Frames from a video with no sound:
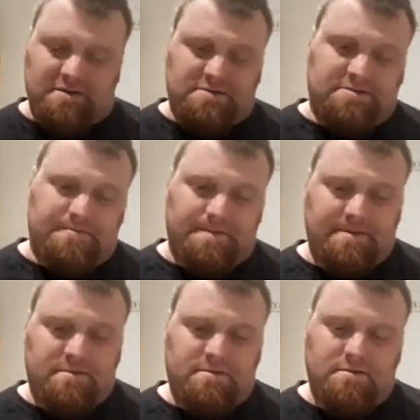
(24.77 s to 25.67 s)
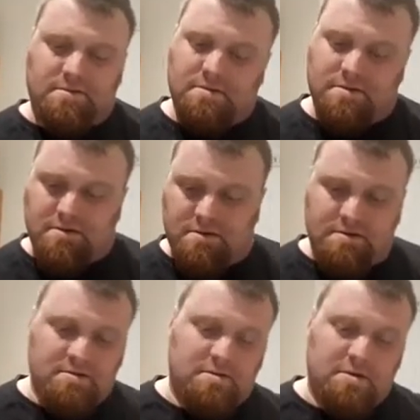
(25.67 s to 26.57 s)

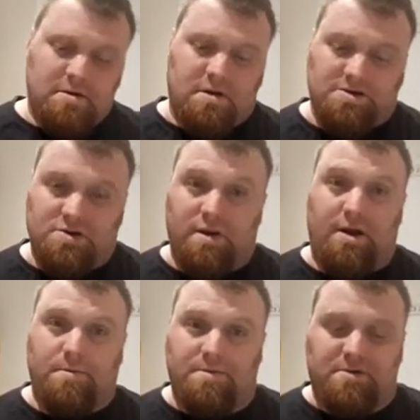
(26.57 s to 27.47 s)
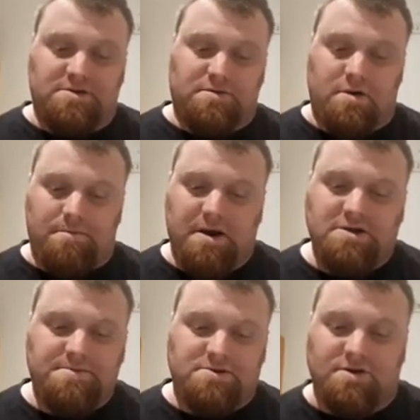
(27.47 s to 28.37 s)
I'll just quickly open the book to the right page
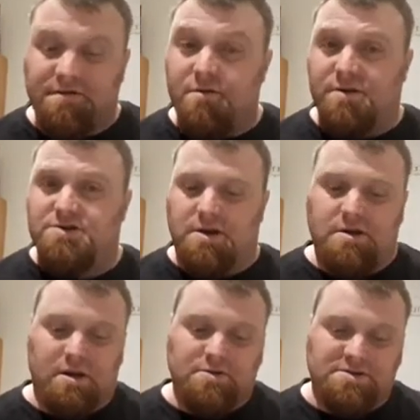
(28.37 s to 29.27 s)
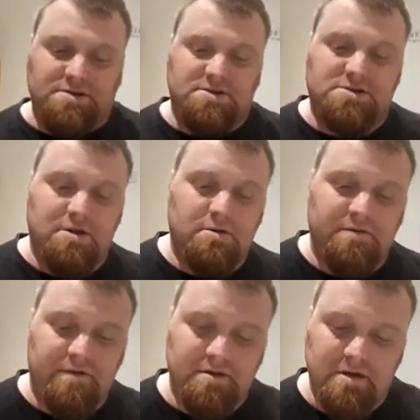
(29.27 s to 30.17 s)
because I foolishly closed it to show you the
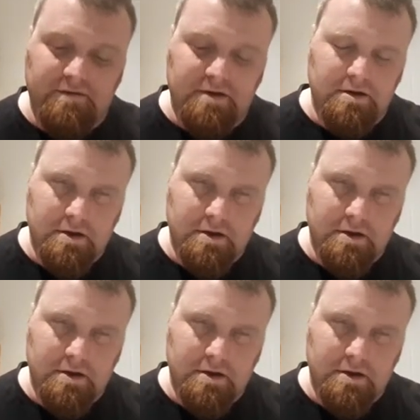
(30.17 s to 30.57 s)
front cover.